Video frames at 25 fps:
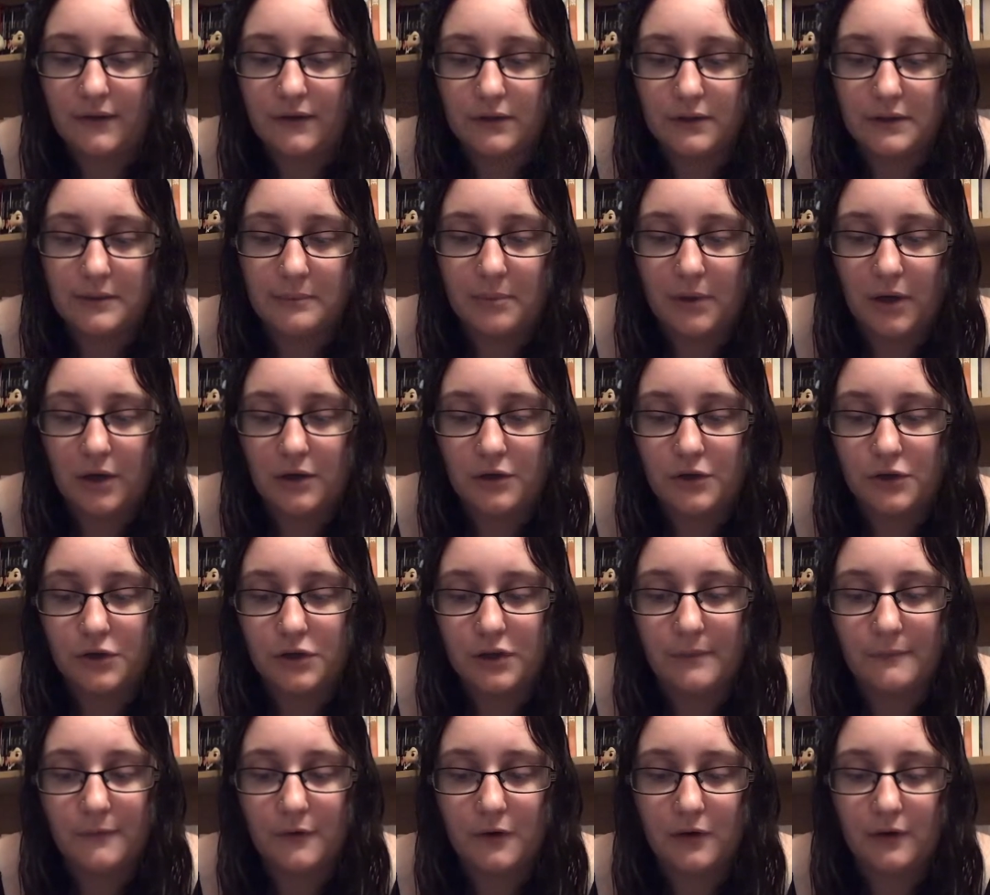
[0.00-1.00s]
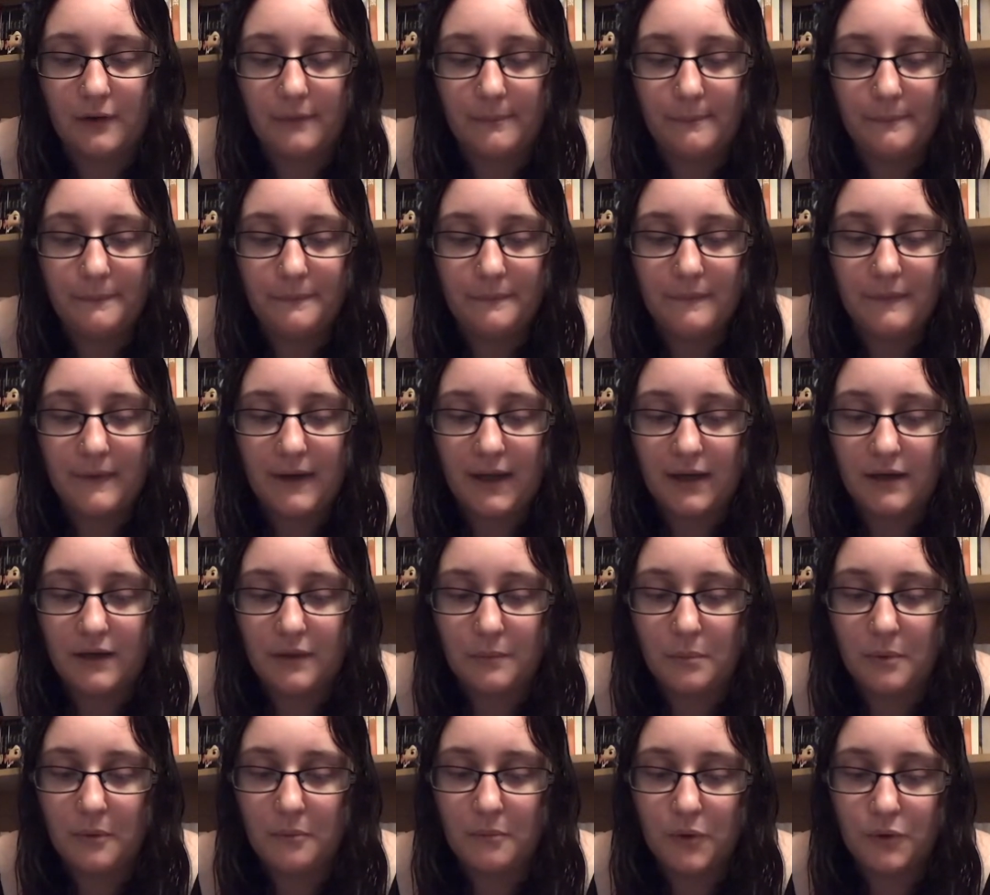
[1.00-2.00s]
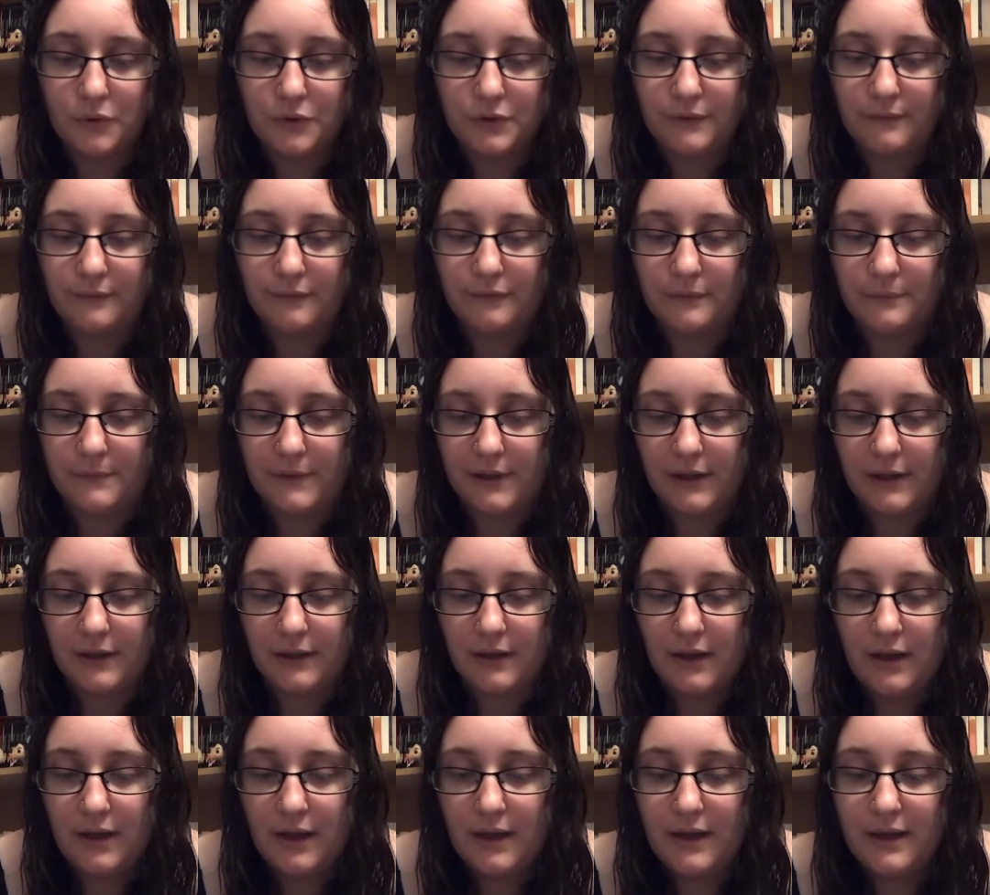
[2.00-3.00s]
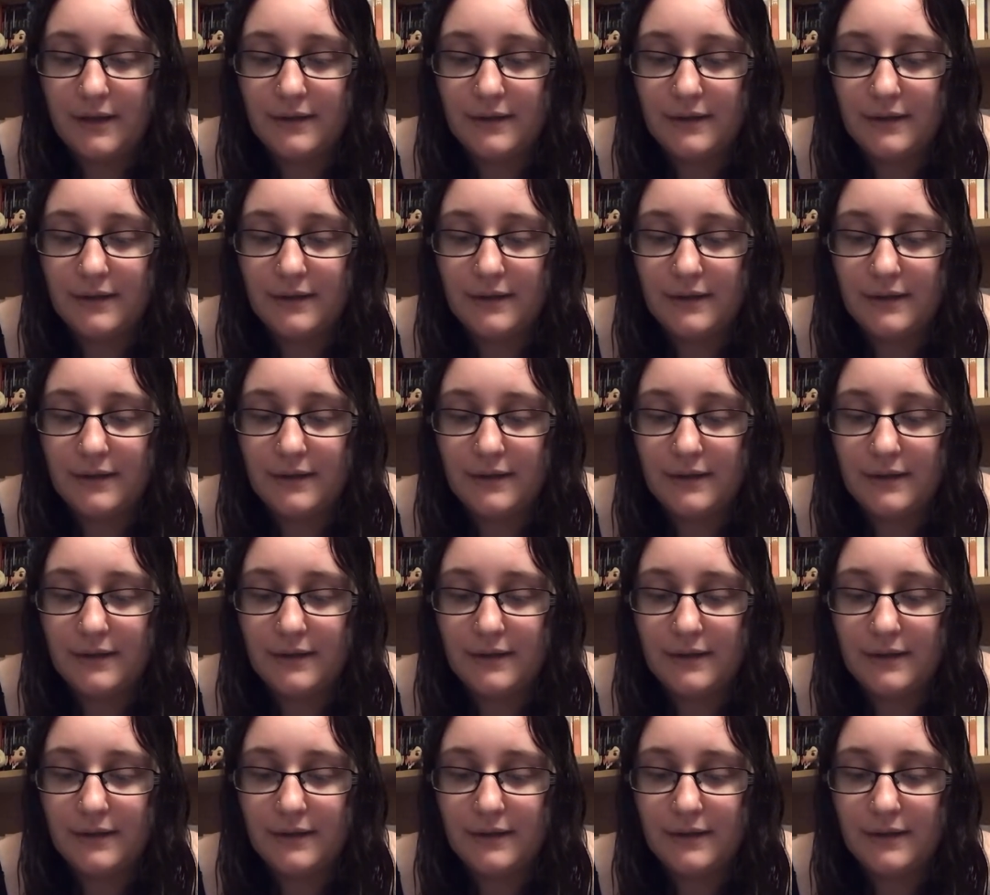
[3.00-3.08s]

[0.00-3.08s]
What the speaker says: and there's a partnership for him, and a promotion for me.